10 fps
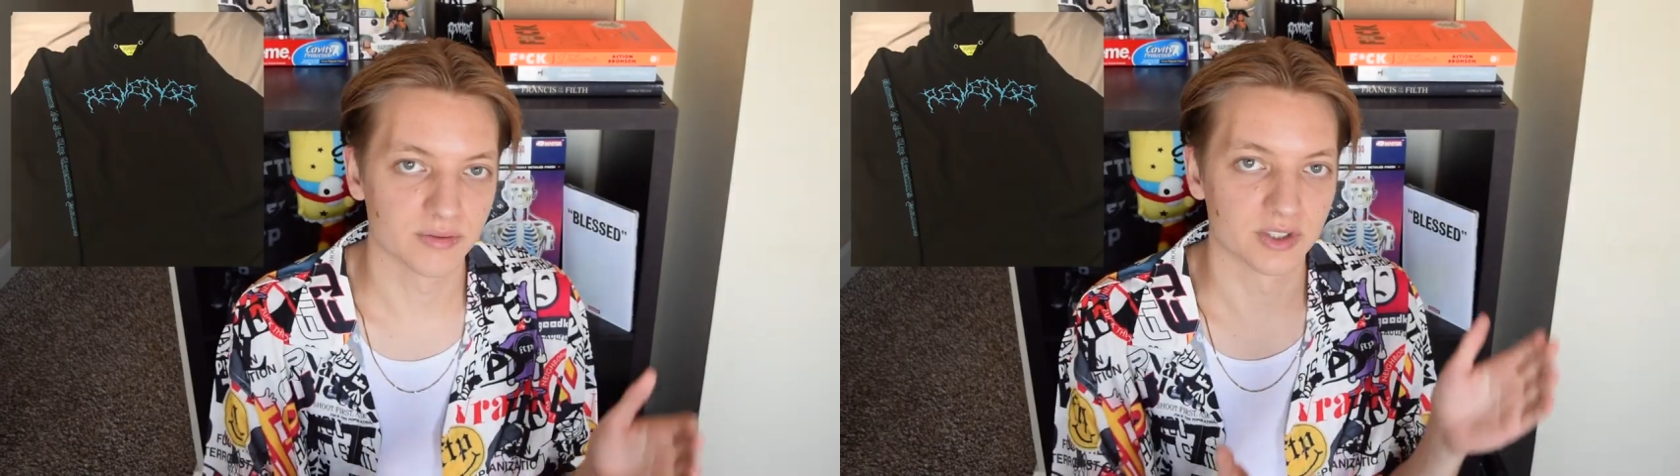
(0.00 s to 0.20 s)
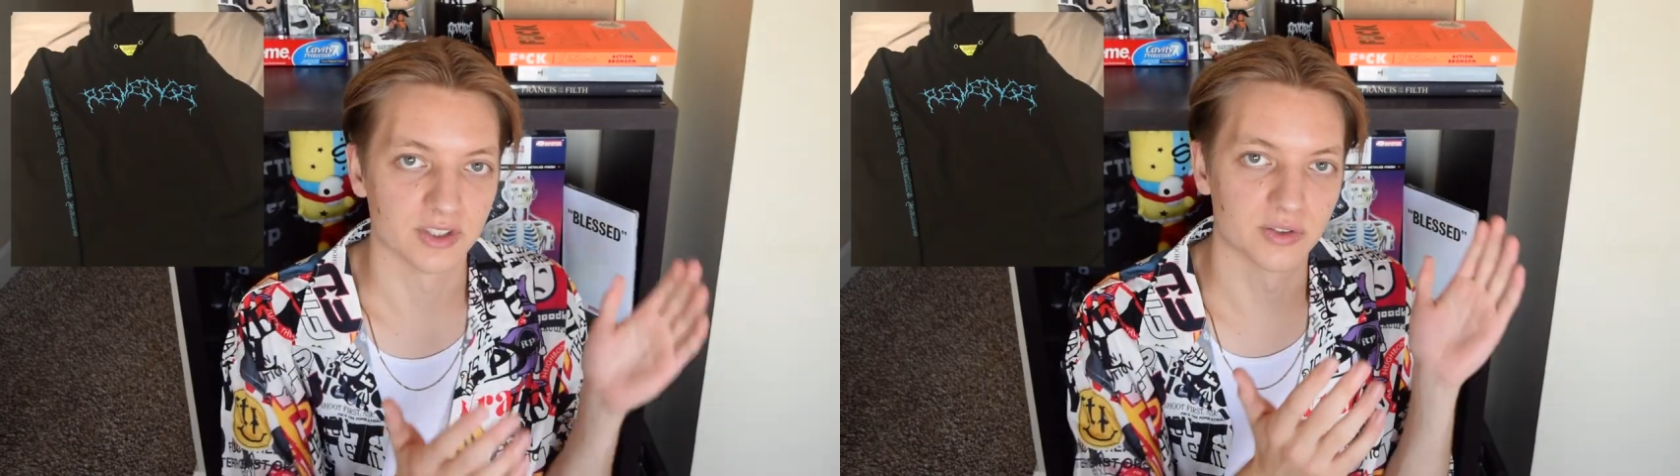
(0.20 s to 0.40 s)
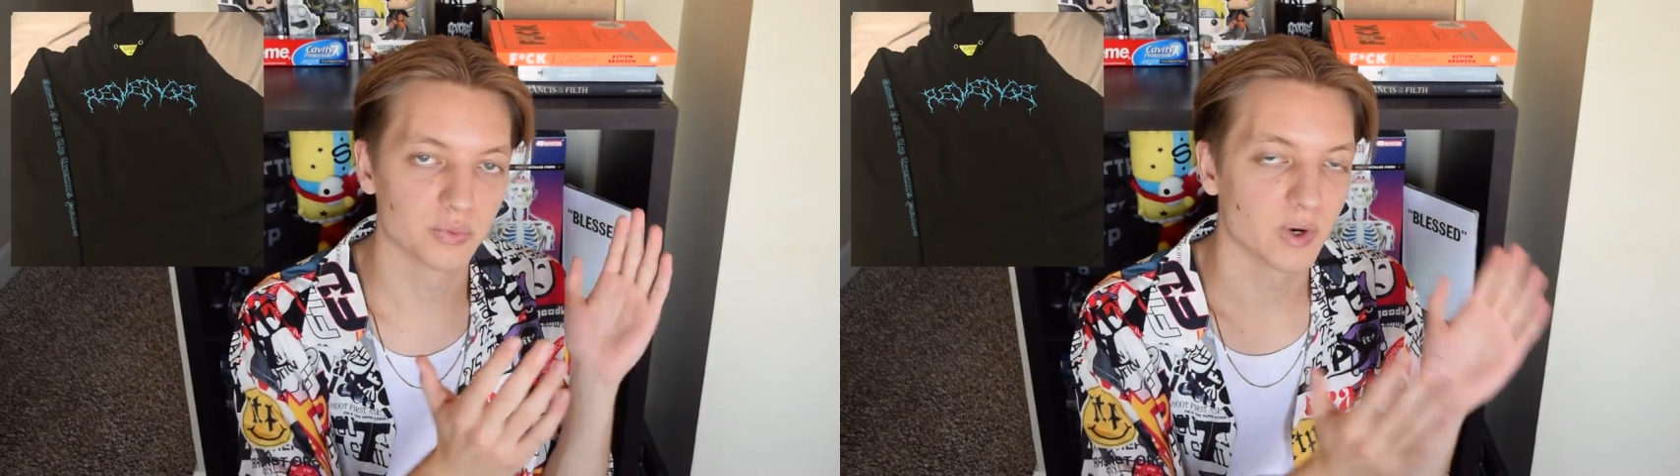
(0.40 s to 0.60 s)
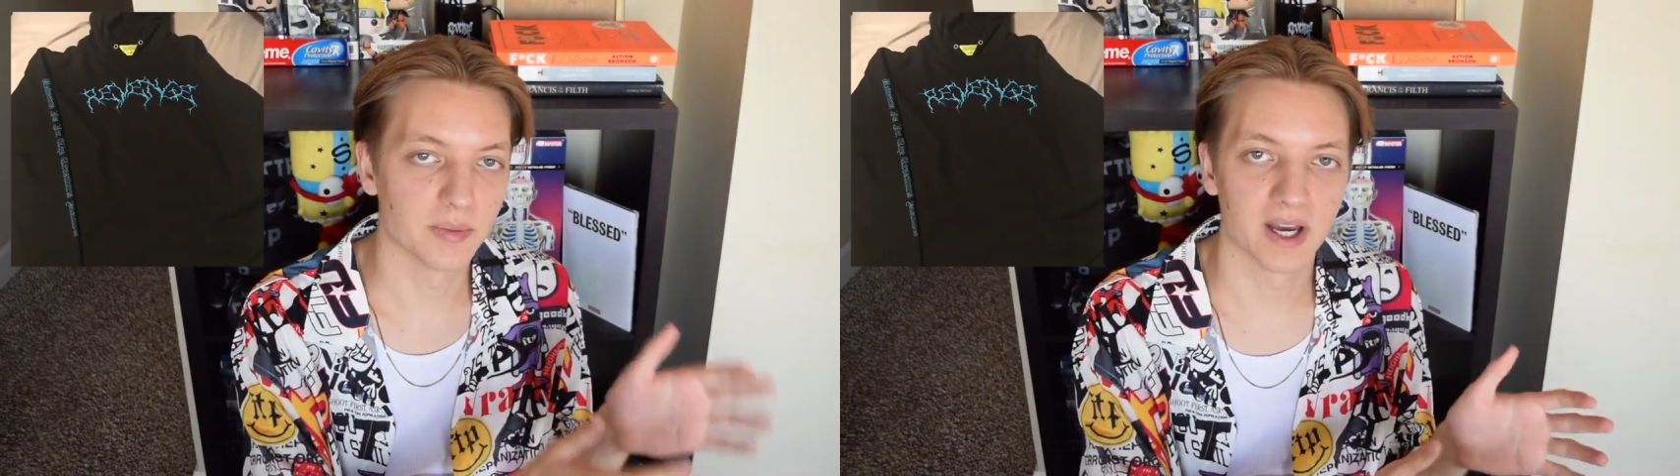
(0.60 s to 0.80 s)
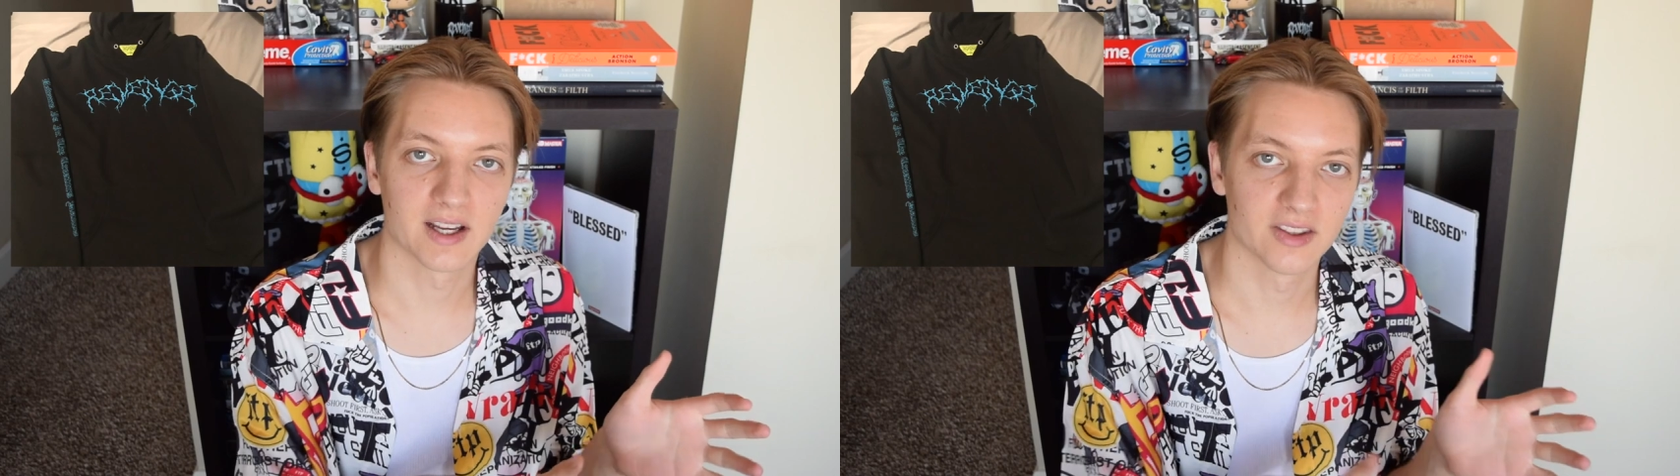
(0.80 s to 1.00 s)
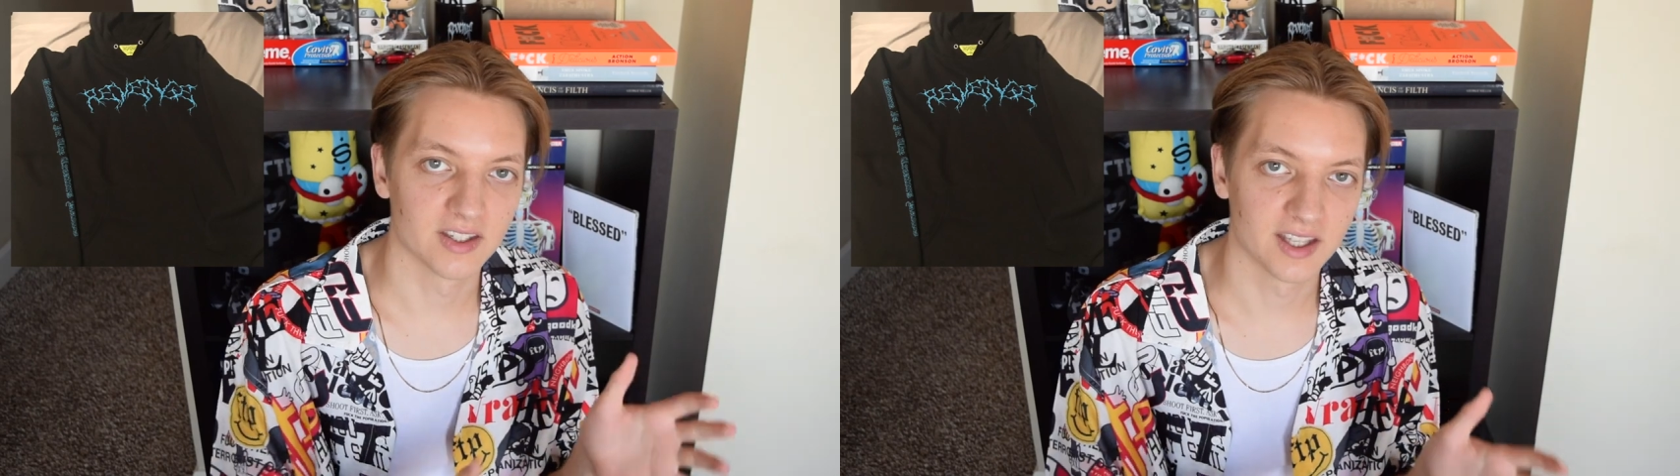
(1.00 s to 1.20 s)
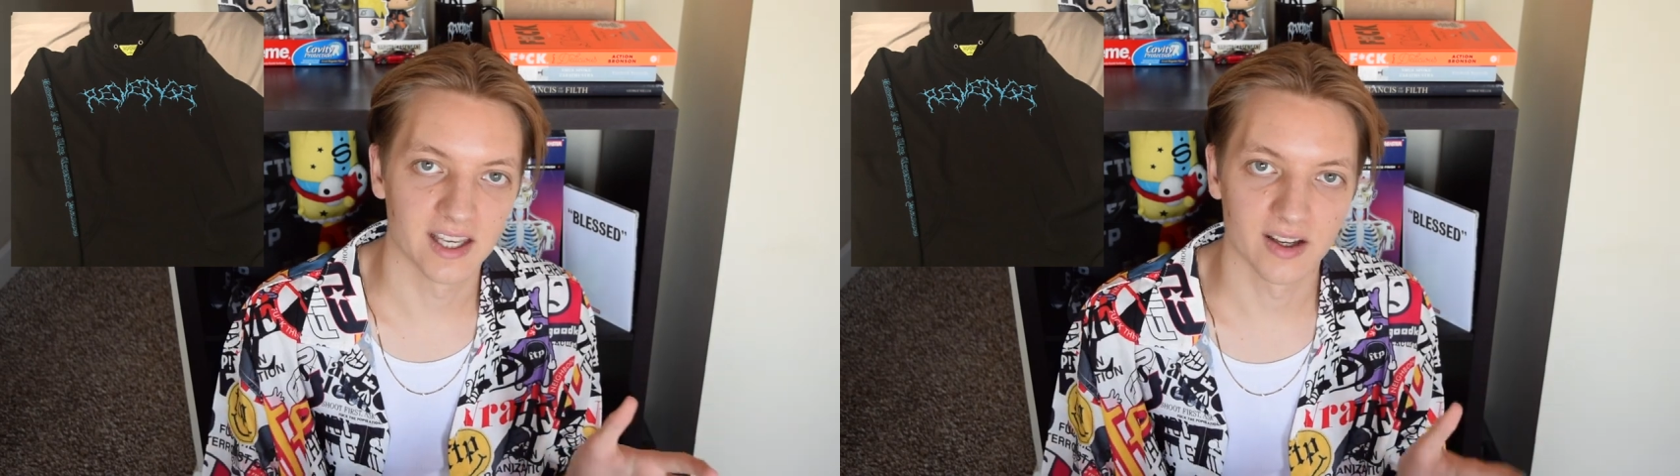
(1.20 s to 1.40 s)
since way back in the day